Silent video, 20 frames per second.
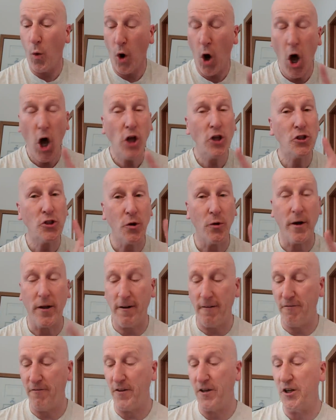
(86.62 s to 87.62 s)
We're also
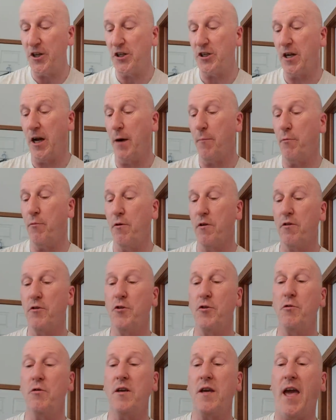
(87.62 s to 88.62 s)
going to finish up
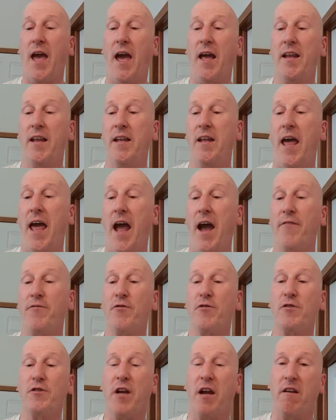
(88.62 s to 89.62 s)
with Duke Cannon
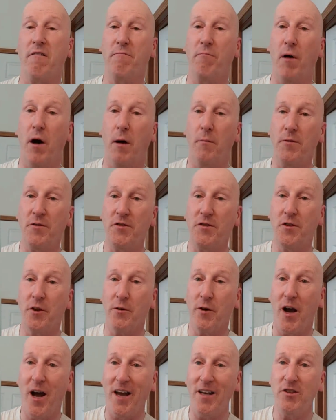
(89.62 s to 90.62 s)
Aftershave Balm. This is
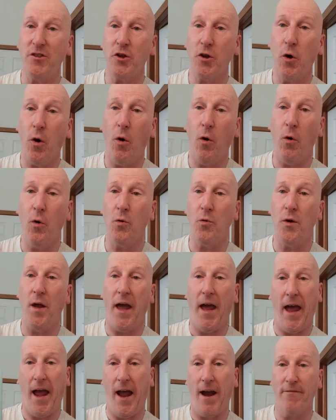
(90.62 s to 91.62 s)
their ice
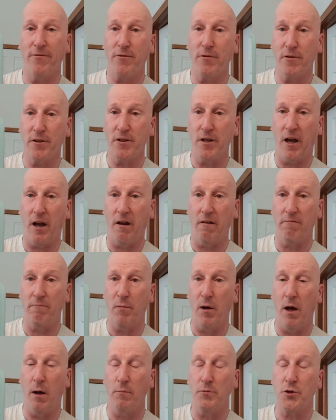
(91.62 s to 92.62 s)
cold
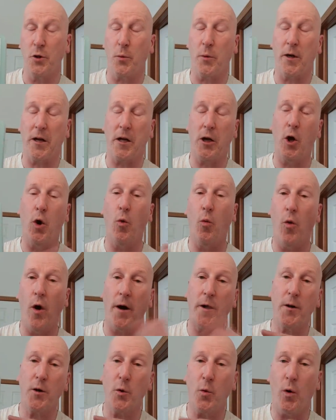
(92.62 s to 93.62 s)
aftershave balm. So we're going to go
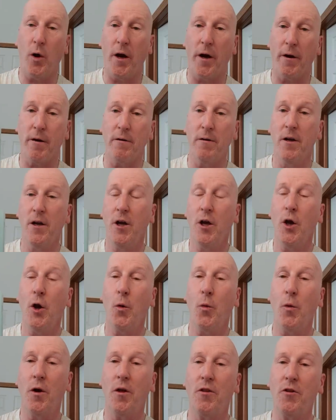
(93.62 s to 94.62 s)
wire wire
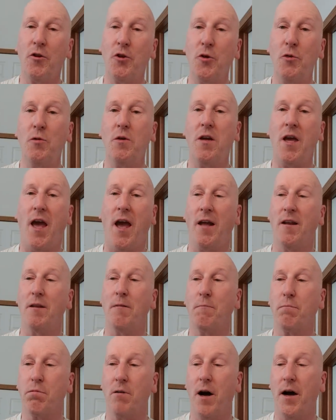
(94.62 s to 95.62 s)
with Duke
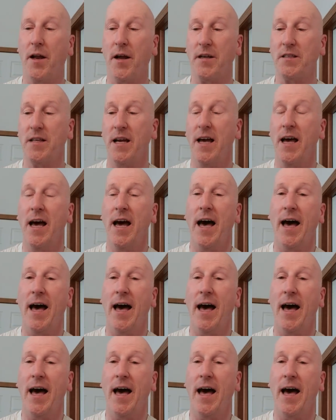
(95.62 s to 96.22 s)
Cannon products.